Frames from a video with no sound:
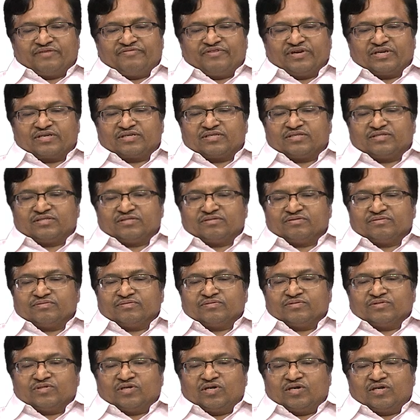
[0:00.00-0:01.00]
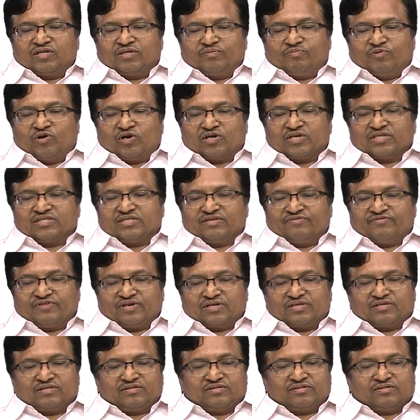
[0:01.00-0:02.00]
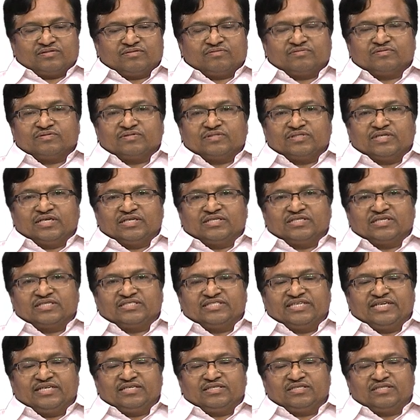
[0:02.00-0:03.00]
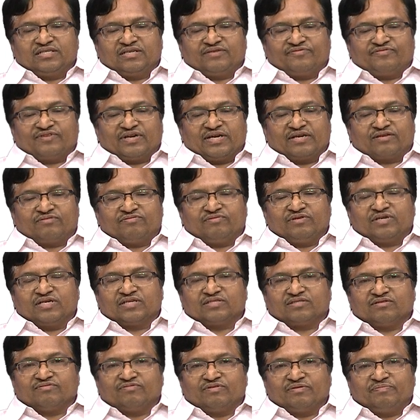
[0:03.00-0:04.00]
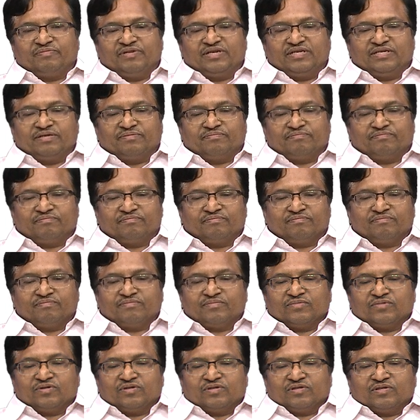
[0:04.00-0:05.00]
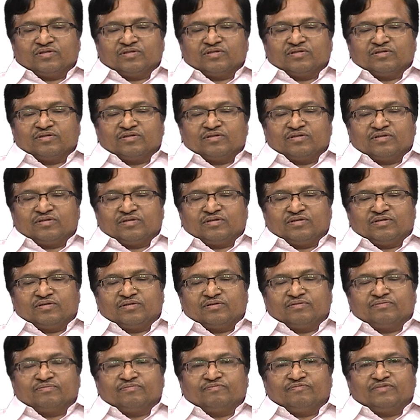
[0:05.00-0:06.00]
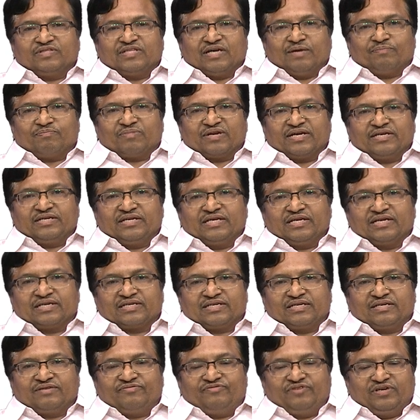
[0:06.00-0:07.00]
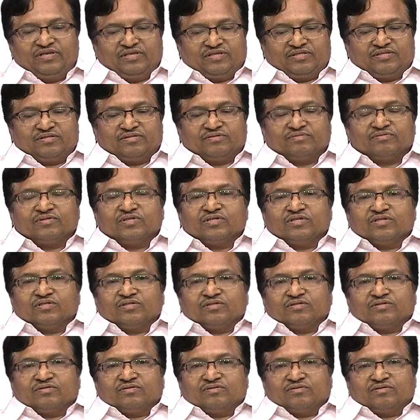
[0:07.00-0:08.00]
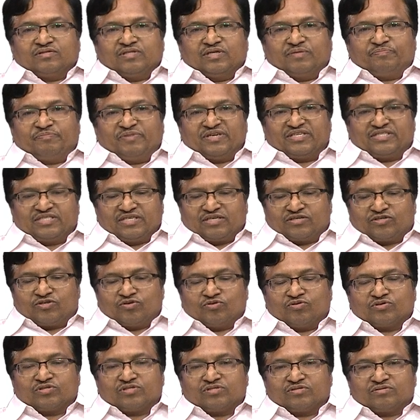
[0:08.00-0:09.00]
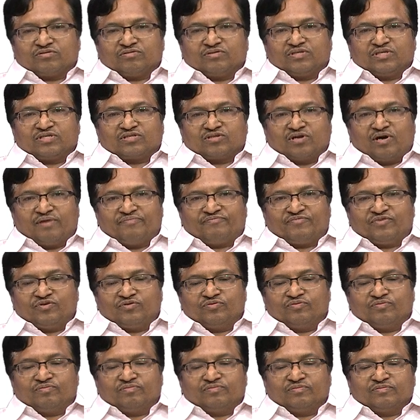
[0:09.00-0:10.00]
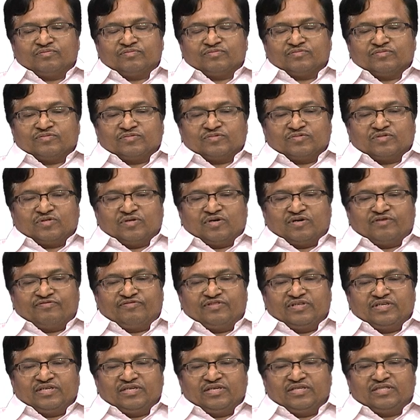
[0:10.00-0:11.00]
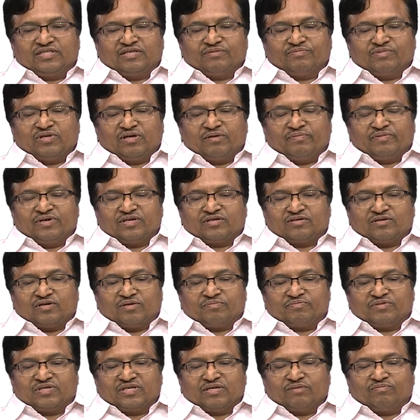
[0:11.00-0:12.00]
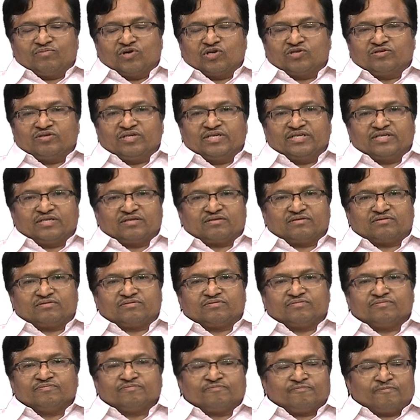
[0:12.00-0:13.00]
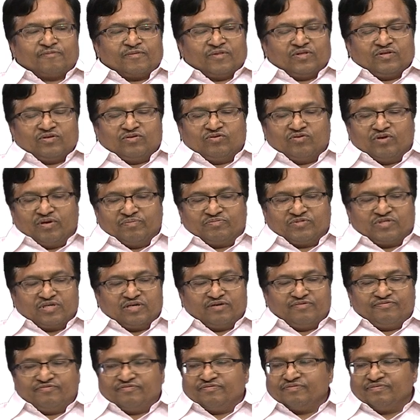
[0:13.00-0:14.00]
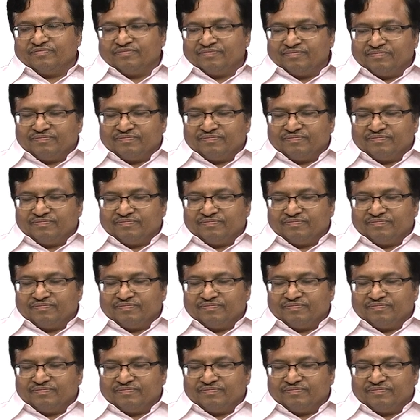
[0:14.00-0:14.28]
effect or the Pockels effect, that is a change in the refractive index of the medium with the applied electric field. The picture shows the top view of the lithium niobate optical modulator. You observe